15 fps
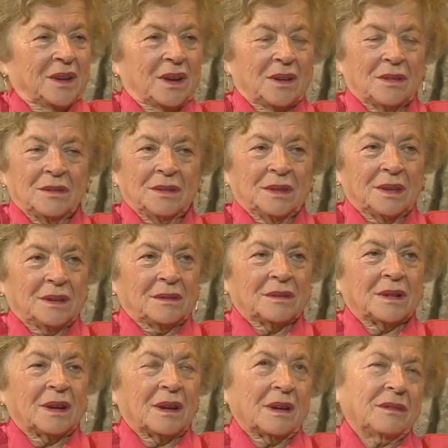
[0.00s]
your no, sister? No,
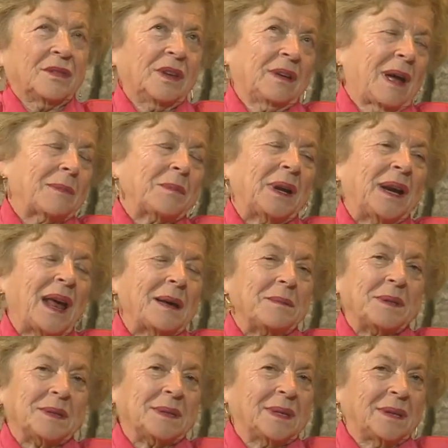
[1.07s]
no. Uh, I'm a
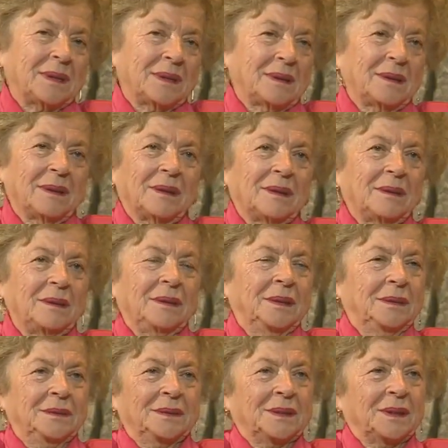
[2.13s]
malamed, uh,
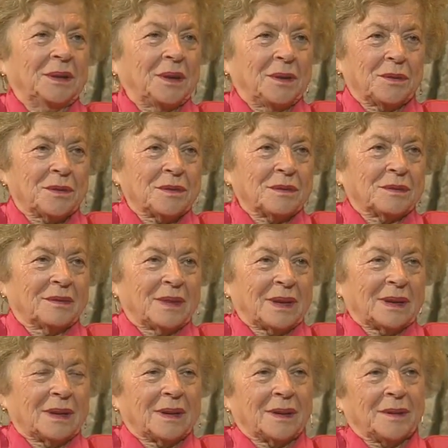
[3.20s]
you know,
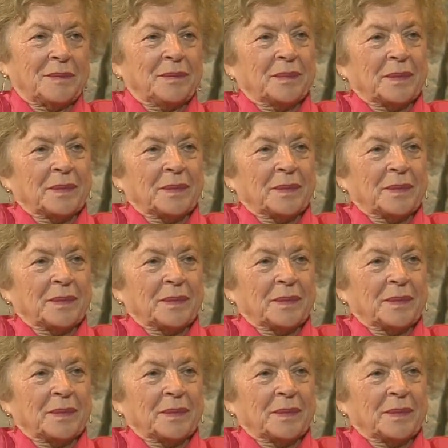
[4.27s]
and uh,